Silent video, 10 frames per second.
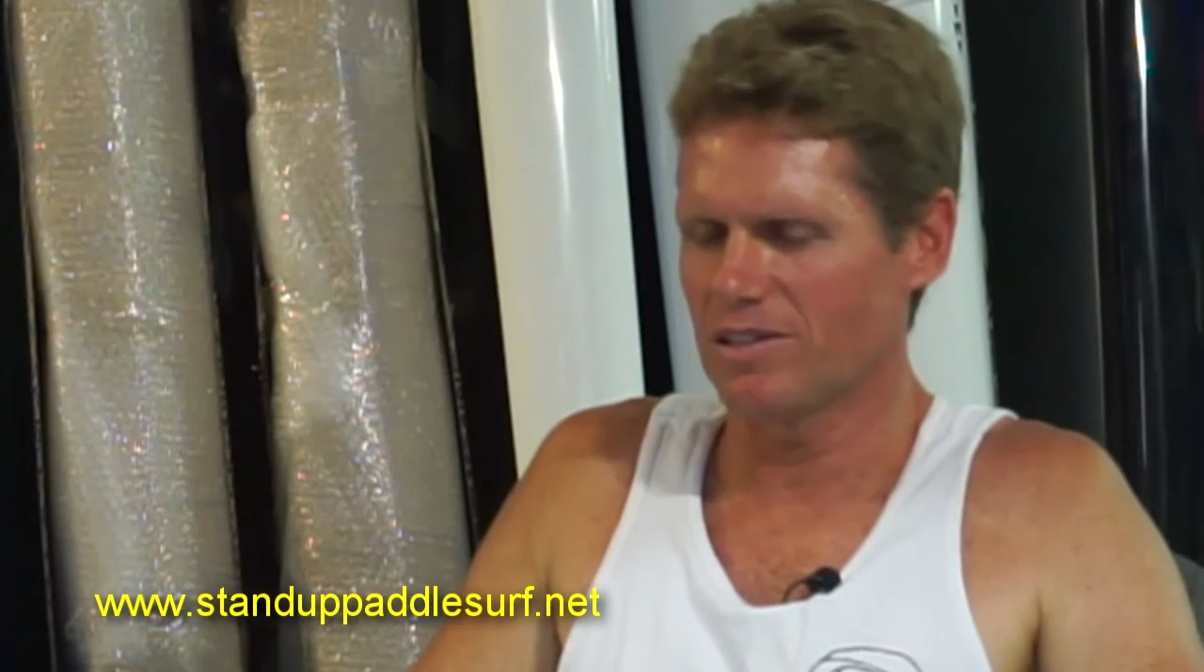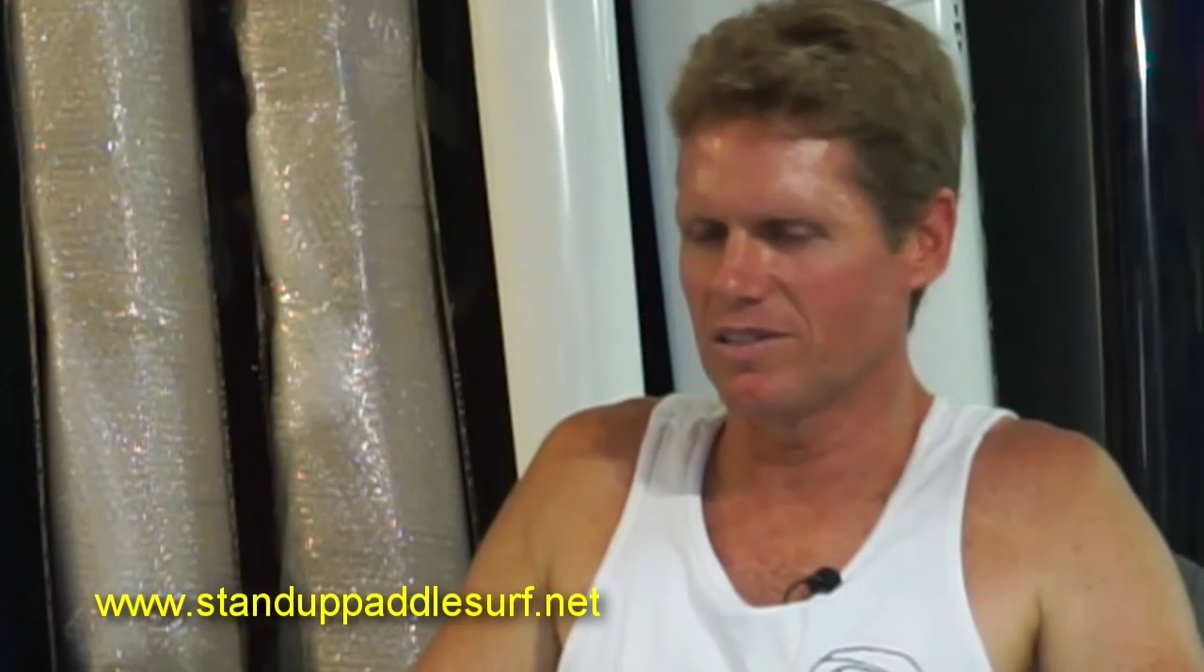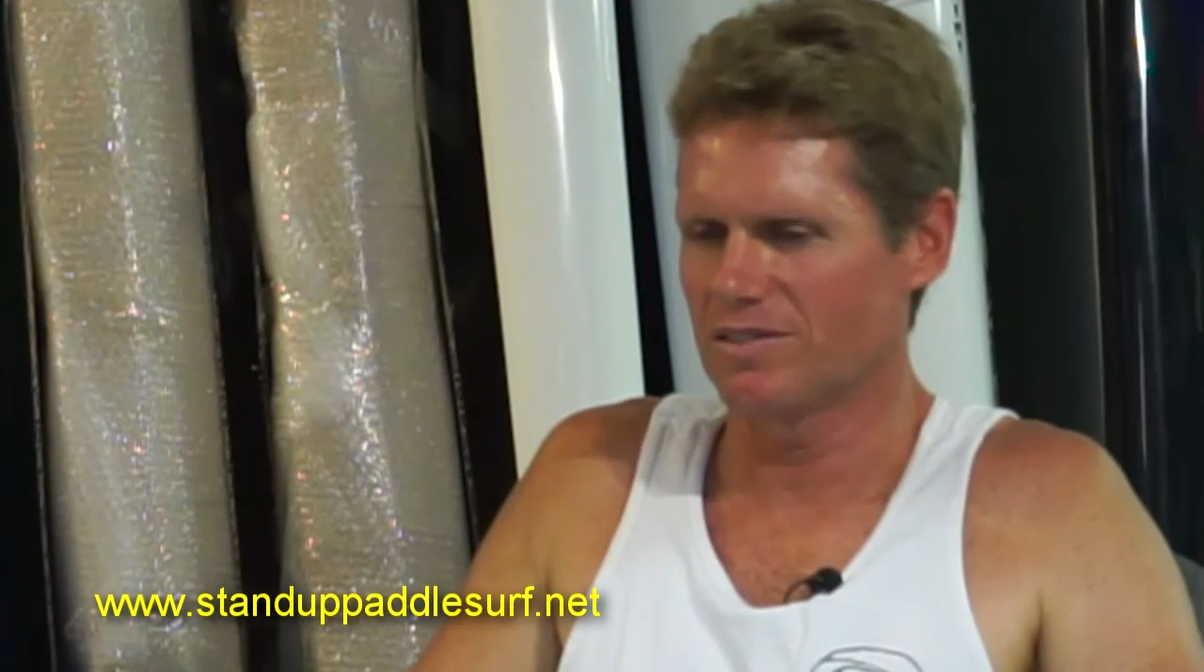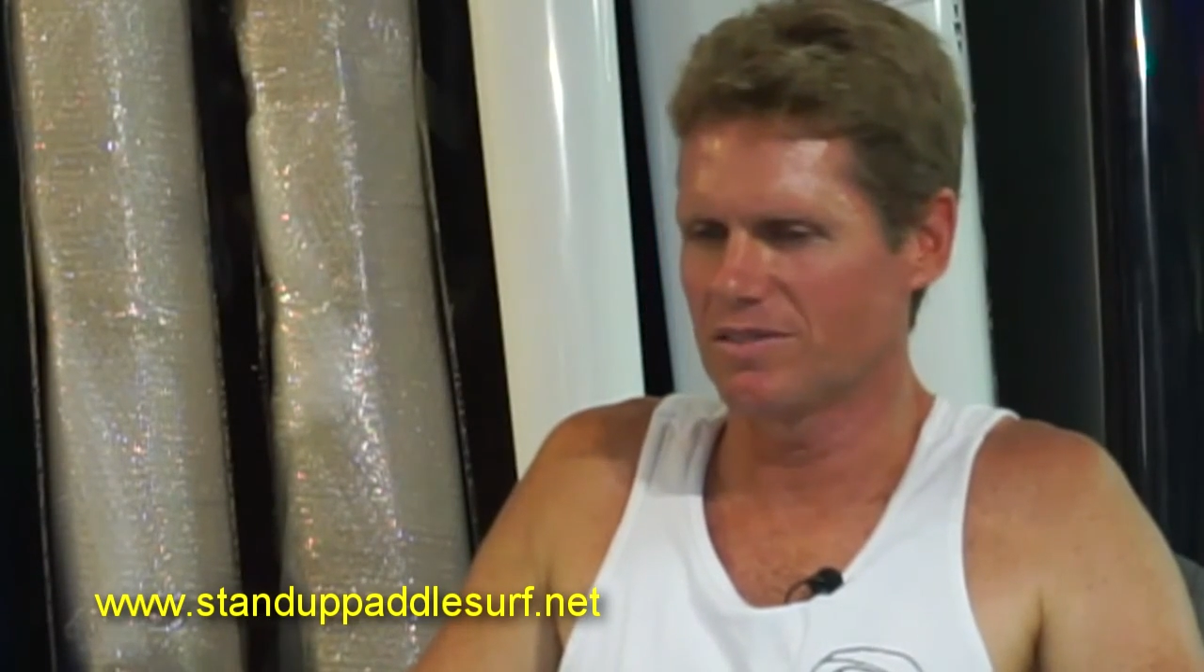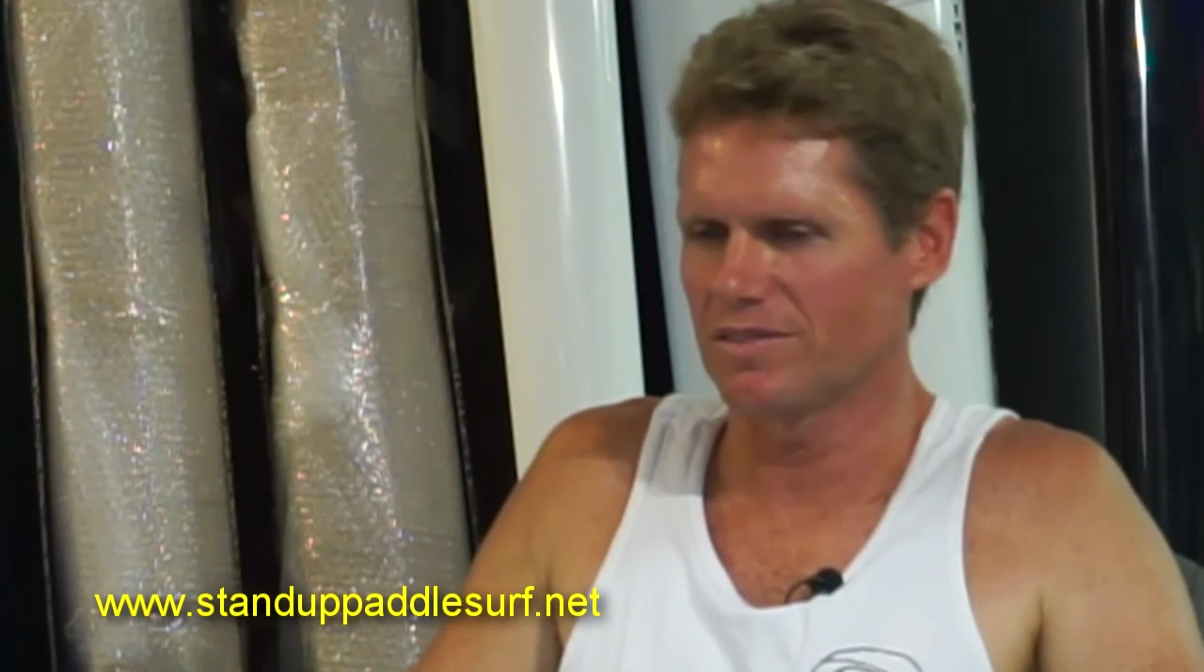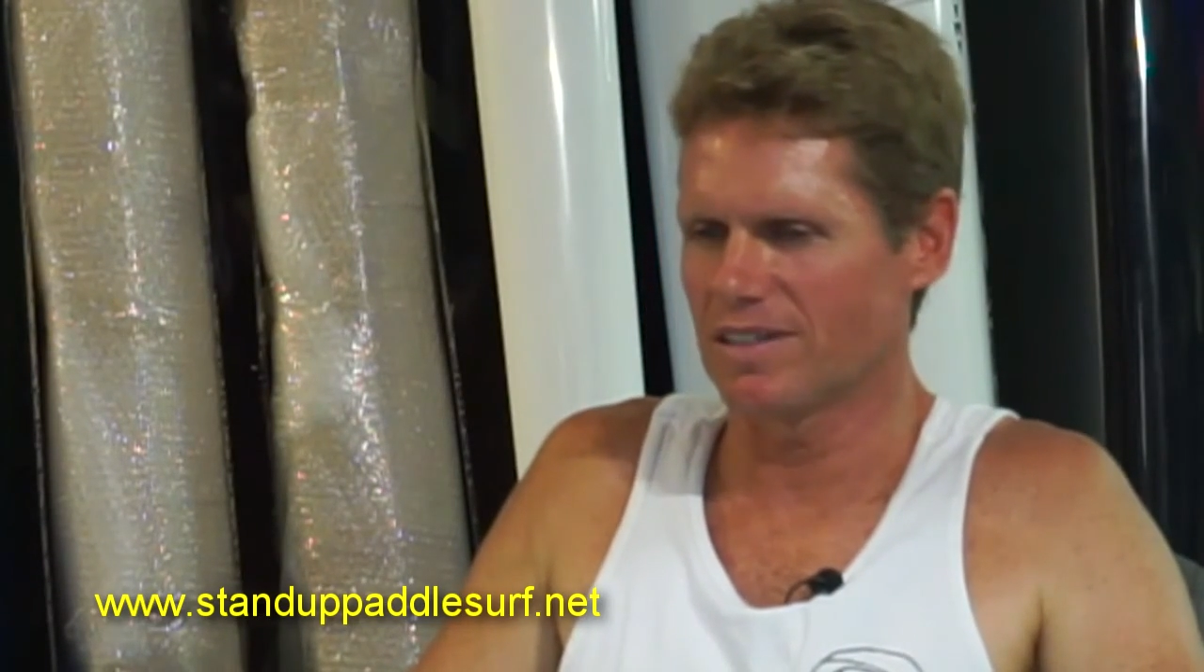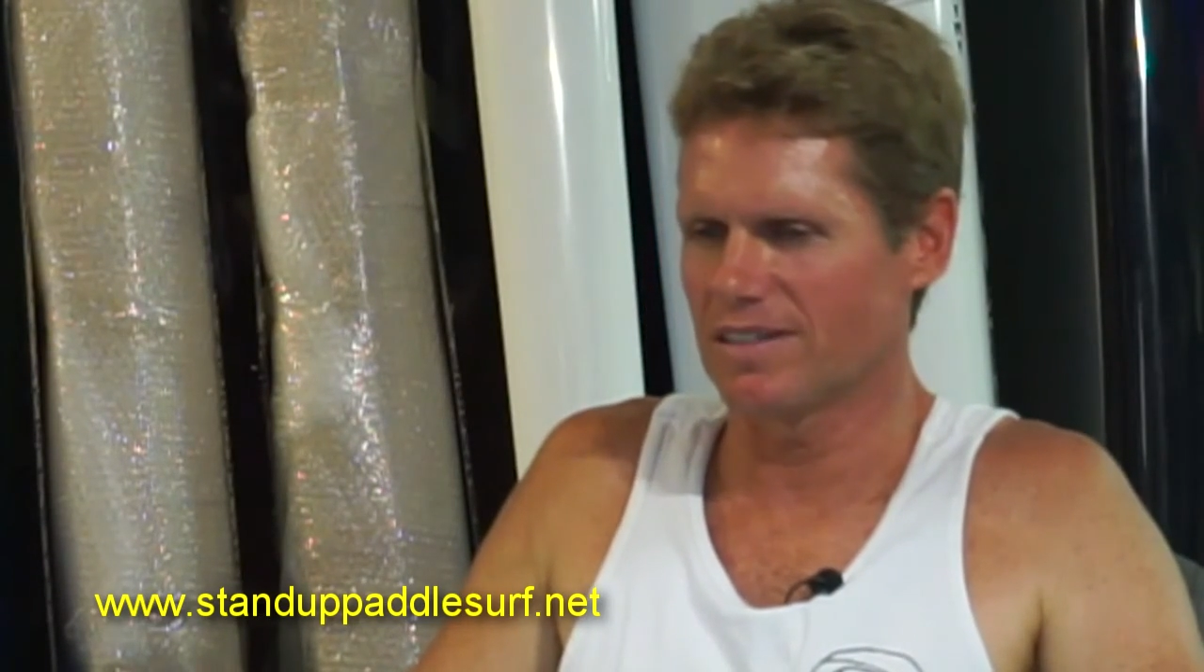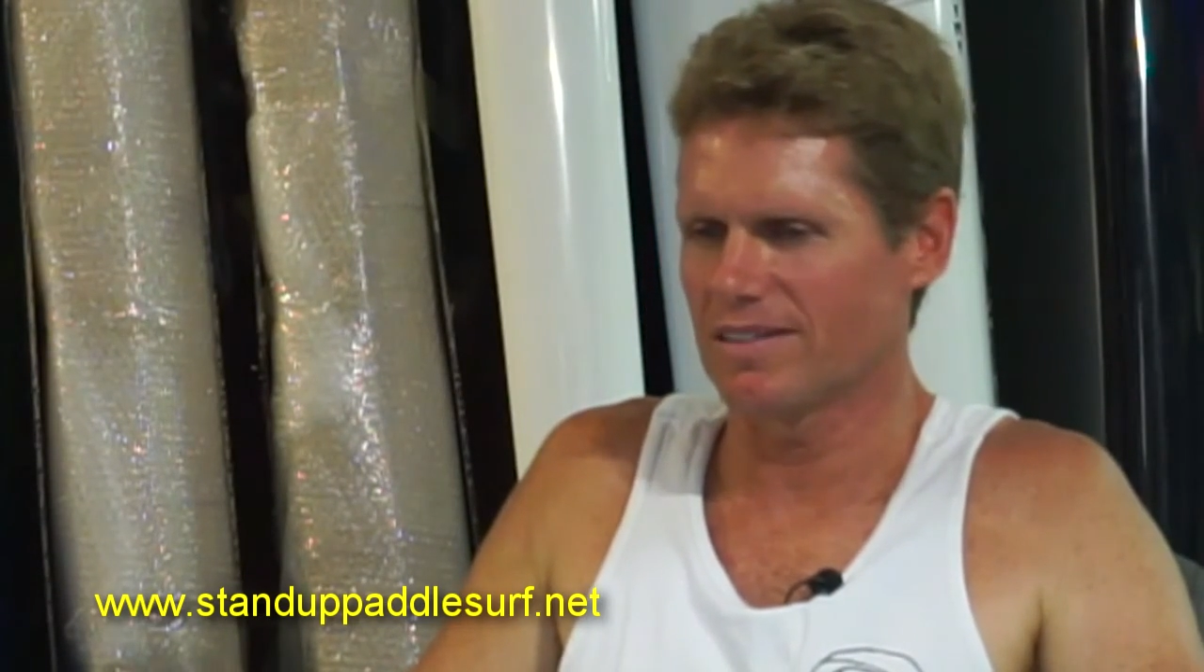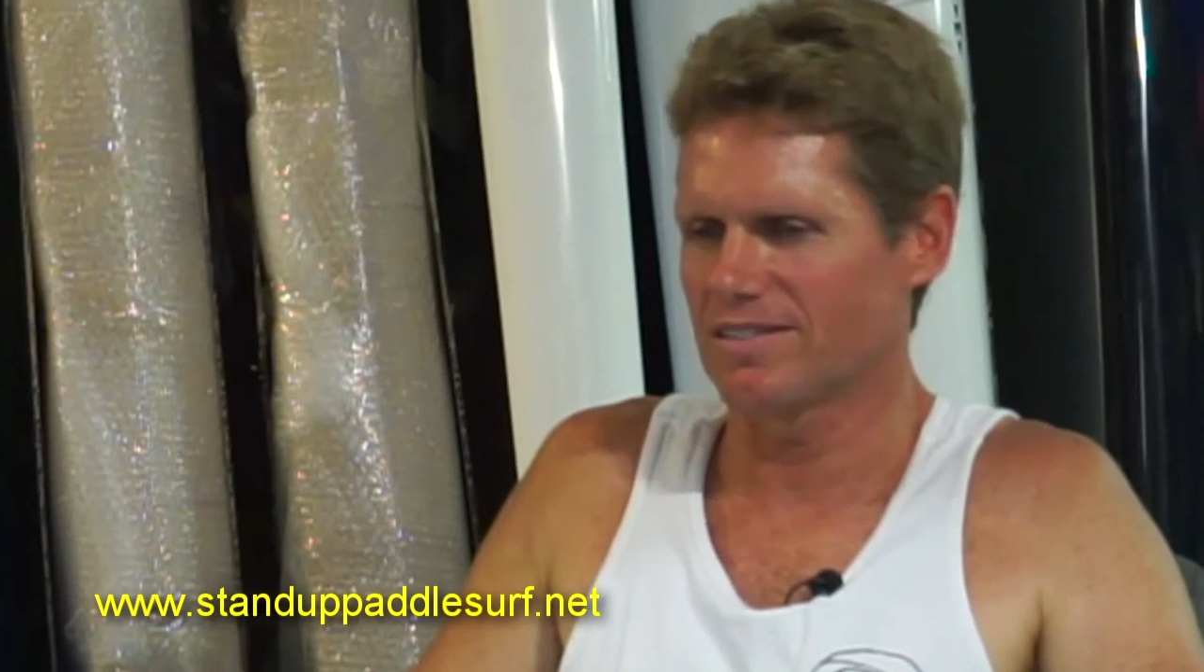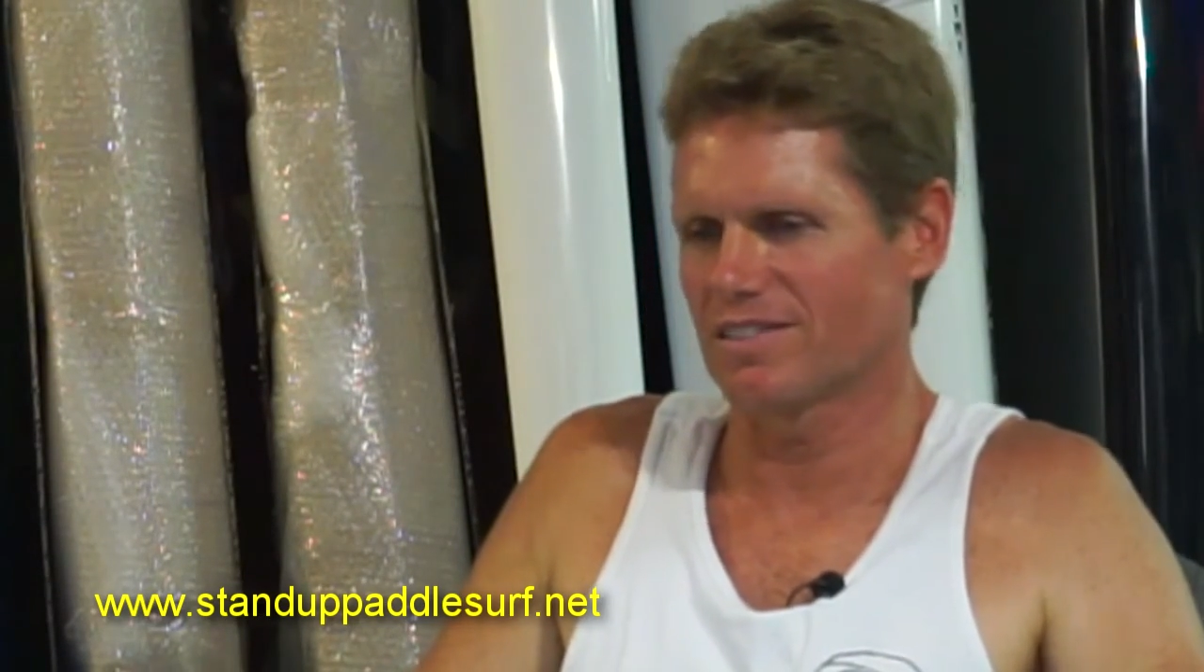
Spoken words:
it too is there's a